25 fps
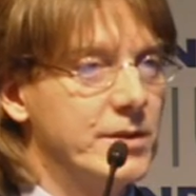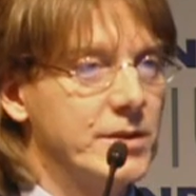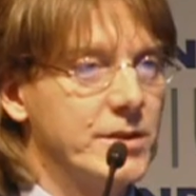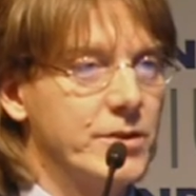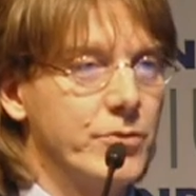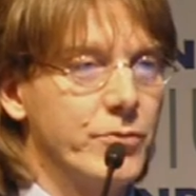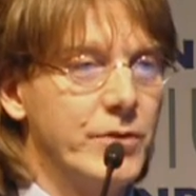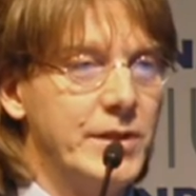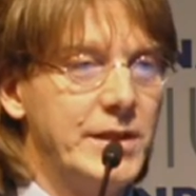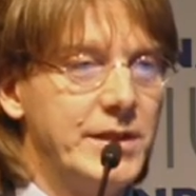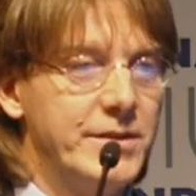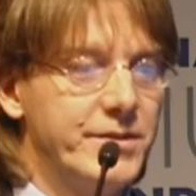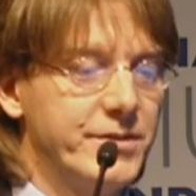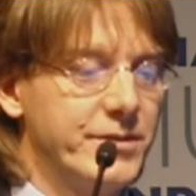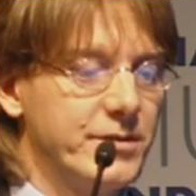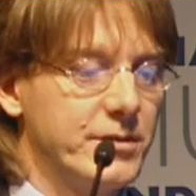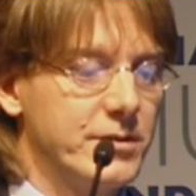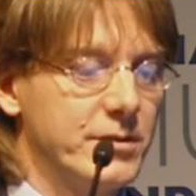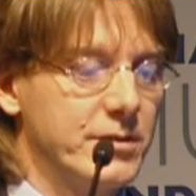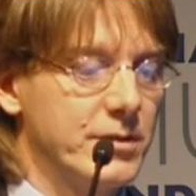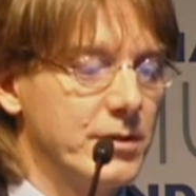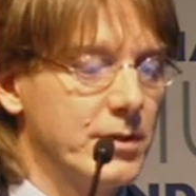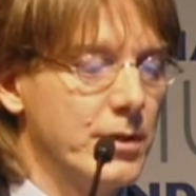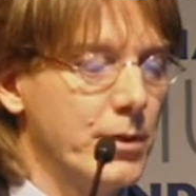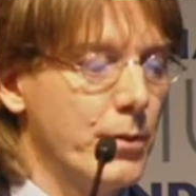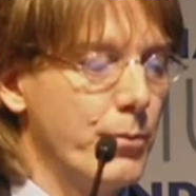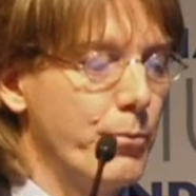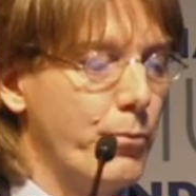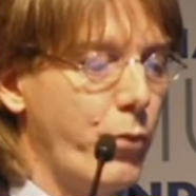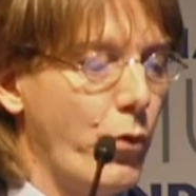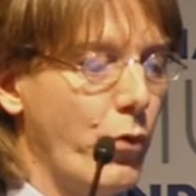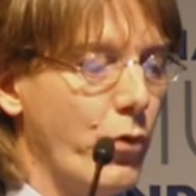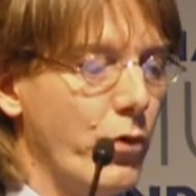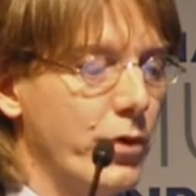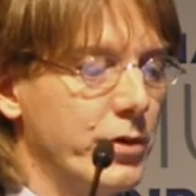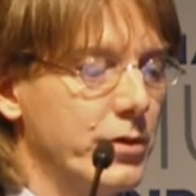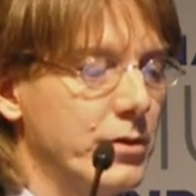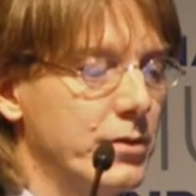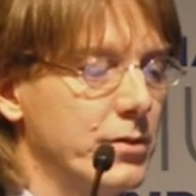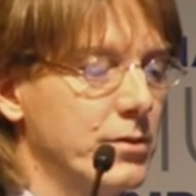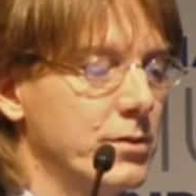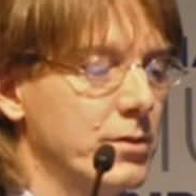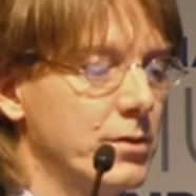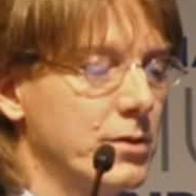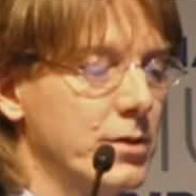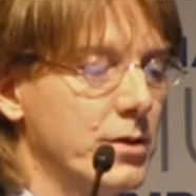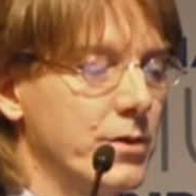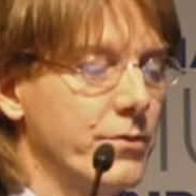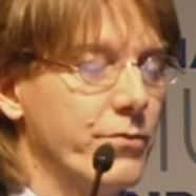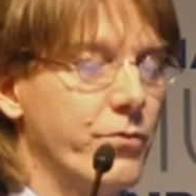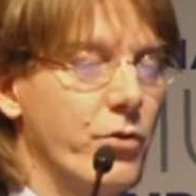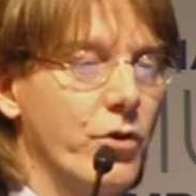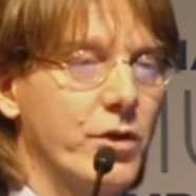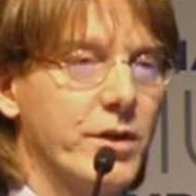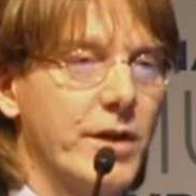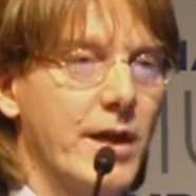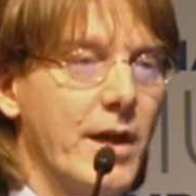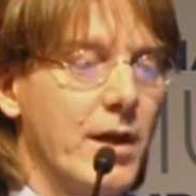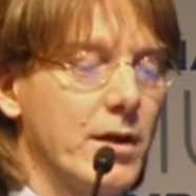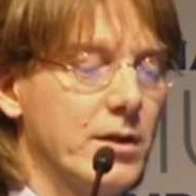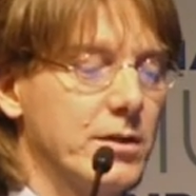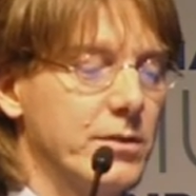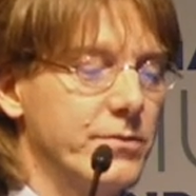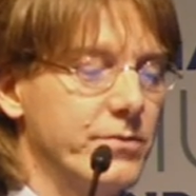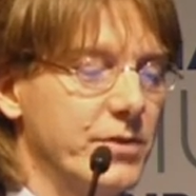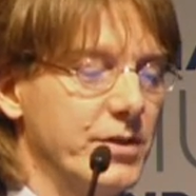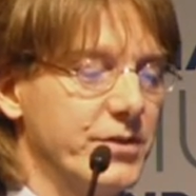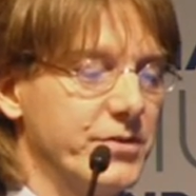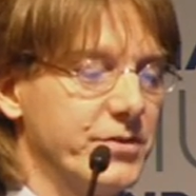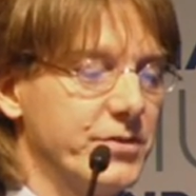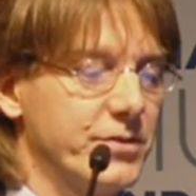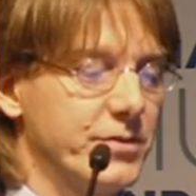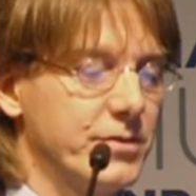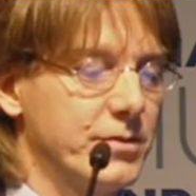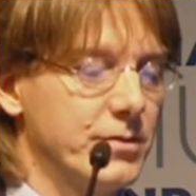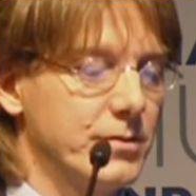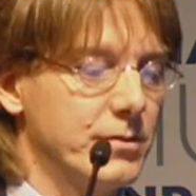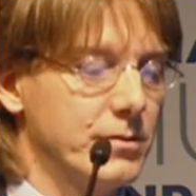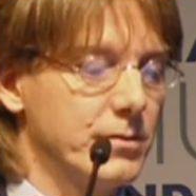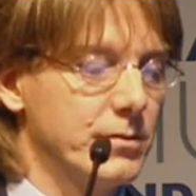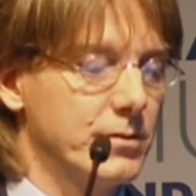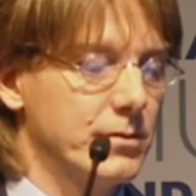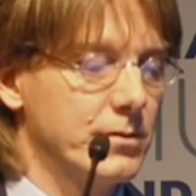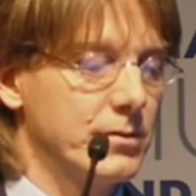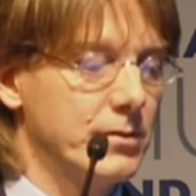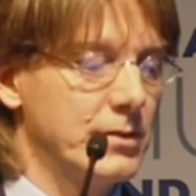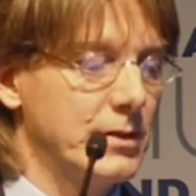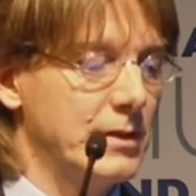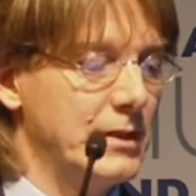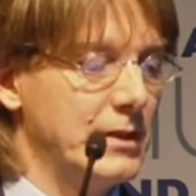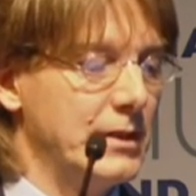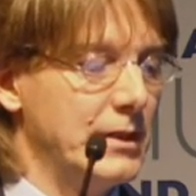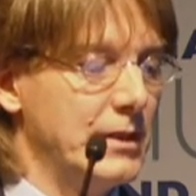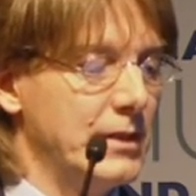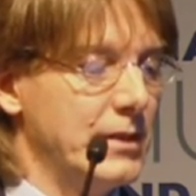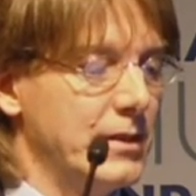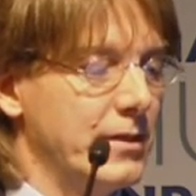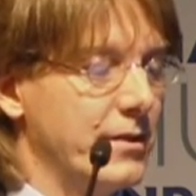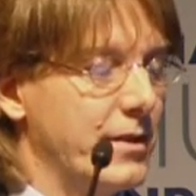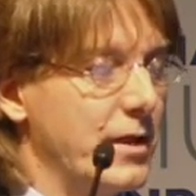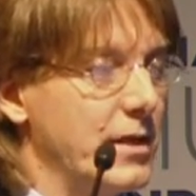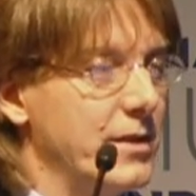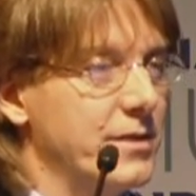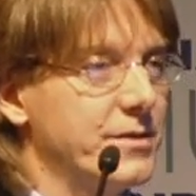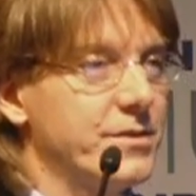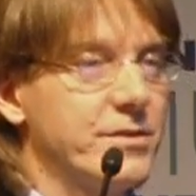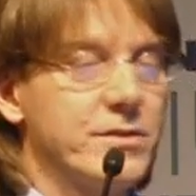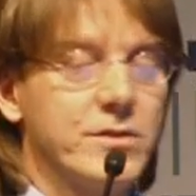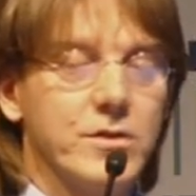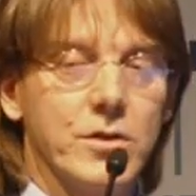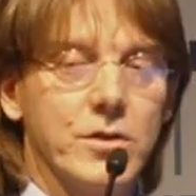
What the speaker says: increased burden for caregivers. there is